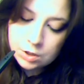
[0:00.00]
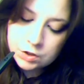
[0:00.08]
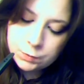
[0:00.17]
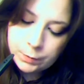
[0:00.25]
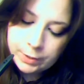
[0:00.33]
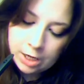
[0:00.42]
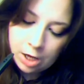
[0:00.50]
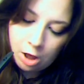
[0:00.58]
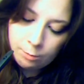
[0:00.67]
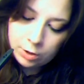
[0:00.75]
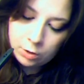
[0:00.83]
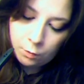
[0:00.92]
Sweet
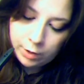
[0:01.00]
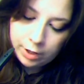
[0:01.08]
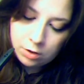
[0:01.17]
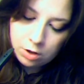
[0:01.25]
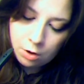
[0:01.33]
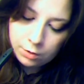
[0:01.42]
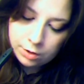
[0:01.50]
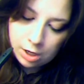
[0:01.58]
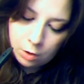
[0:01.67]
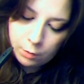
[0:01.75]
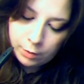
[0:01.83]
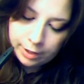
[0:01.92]
almond oil,
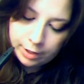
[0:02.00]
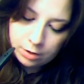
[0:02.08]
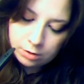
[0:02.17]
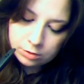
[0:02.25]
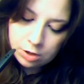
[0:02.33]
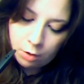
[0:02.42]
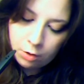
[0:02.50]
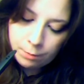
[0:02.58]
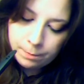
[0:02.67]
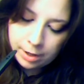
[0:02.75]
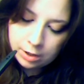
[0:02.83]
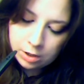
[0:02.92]
coconut oil, cocoa
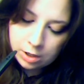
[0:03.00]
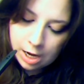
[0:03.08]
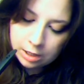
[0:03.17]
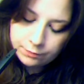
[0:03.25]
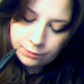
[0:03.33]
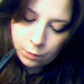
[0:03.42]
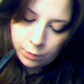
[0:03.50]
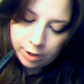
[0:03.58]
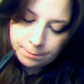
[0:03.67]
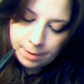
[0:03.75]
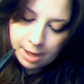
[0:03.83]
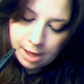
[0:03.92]
butter, olive
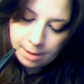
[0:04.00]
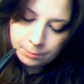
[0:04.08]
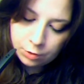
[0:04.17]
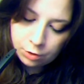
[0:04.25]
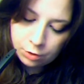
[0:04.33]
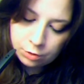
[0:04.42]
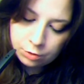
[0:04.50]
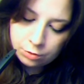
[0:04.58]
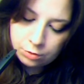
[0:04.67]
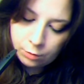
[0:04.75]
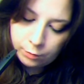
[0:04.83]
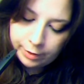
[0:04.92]
oil, palm
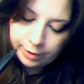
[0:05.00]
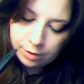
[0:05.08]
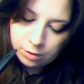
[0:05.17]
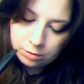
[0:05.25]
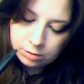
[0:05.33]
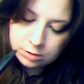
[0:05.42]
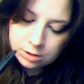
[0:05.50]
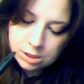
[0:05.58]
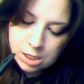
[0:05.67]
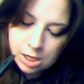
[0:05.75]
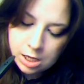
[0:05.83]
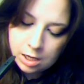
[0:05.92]
kernel oil,
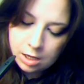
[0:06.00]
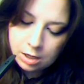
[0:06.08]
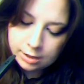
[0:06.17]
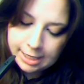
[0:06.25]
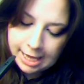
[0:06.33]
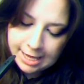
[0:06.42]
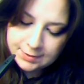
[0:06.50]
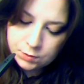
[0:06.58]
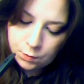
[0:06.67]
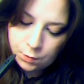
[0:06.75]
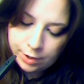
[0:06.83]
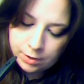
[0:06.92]

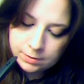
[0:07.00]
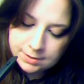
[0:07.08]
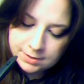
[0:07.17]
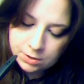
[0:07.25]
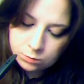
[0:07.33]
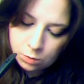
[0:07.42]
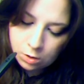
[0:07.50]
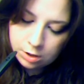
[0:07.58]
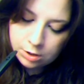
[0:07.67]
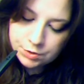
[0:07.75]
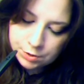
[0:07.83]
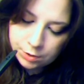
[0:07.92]
castor oil, distilled
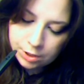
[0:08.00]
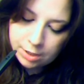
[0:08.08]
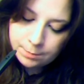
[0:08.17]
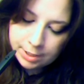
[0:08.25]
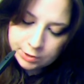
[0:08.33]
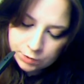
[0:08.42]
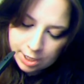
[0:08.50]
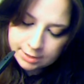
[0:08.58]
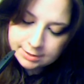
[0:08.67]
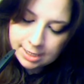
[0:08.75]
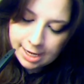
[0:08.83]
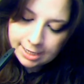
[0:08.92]
water, sodium
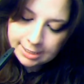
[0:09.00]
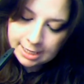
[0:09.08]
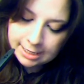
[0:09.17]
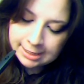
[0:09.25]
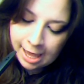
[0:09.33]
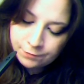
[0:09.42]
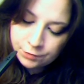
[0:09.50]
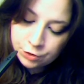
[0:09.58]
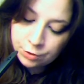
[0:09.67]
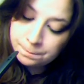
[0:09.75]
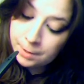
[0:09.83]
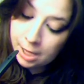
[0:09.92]
hydroxide,
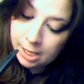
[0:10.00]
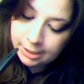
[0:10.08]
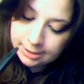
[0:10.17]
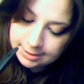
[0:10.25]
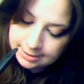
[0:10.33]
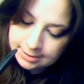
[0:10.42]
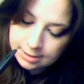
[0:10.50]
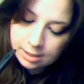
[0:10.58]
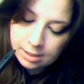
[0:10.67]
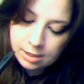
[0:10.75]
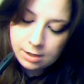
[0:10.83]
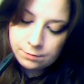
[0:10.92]
lavender buds,
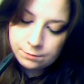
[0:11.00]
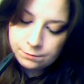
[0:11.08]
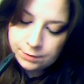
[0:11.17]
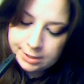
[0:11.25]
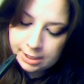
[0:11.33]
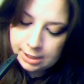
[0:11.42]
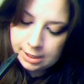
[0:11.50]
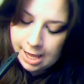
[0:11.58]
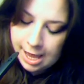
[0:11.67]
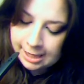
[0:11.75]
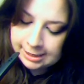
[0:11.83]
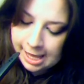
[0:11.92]
vanilla,
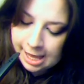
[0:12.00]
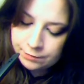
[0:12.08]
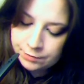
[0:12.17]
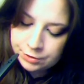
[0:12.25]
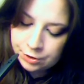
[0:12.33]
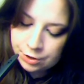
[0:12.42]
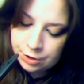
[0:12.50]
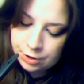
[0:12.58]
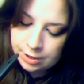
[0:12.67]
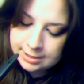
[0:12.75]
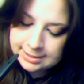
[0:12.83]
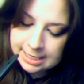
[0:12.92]
and
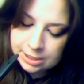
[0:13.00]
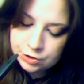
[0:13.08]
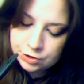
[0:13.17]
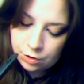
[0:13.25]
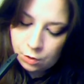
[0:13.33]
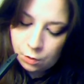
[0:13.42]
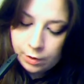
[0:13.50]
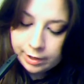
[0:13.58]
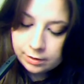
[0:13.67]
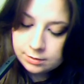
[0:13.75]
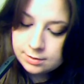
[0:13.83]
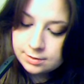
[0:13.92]
lavender essential
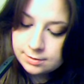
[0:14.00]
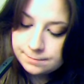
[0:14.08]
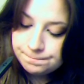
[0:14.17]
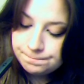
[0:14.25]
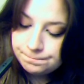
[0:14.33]
oils.